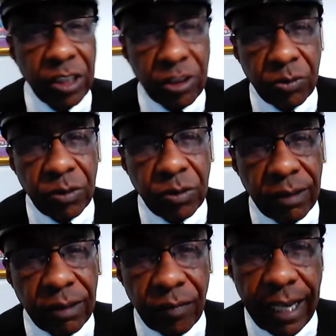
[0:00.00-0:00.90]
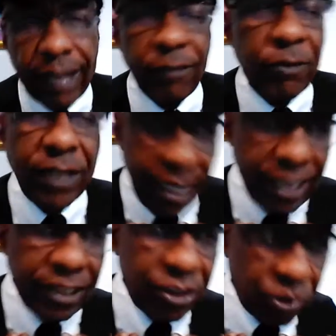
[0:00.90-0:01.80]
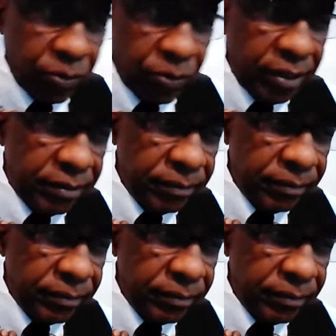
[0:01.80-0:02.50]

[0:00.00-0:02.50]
be doing, and we ain't doing.